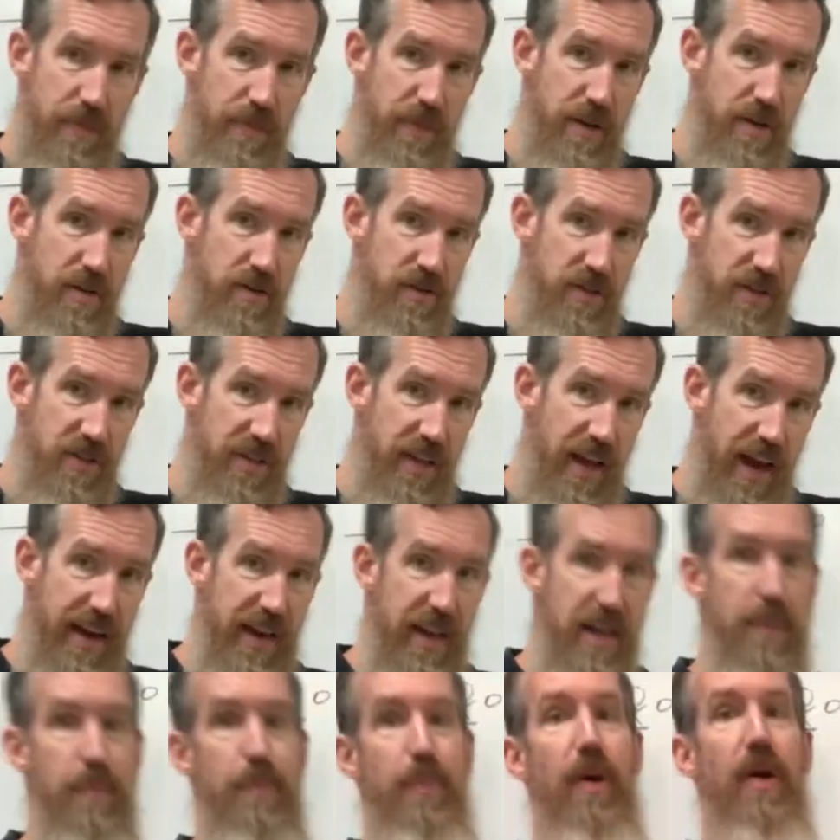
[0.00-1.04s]
meters a second
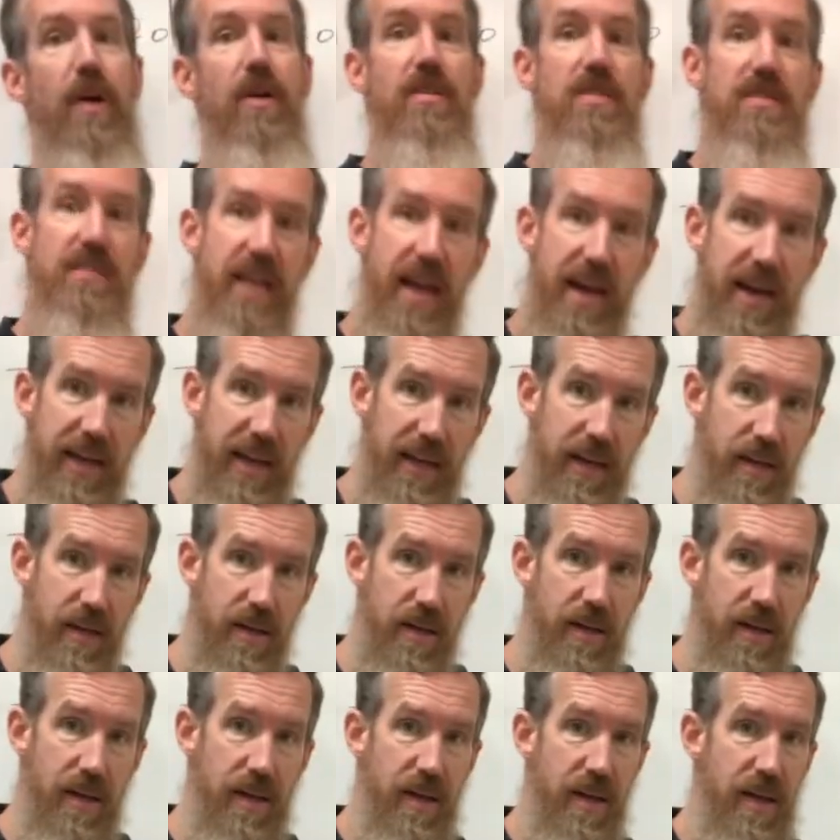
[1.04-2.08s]
per second.
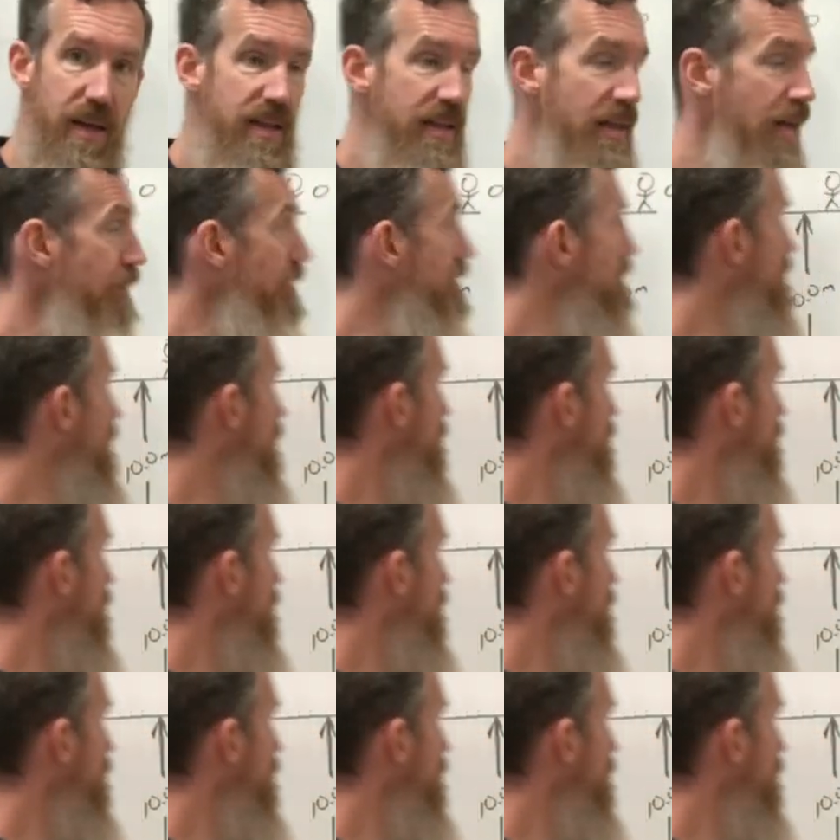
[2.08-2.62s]
That means the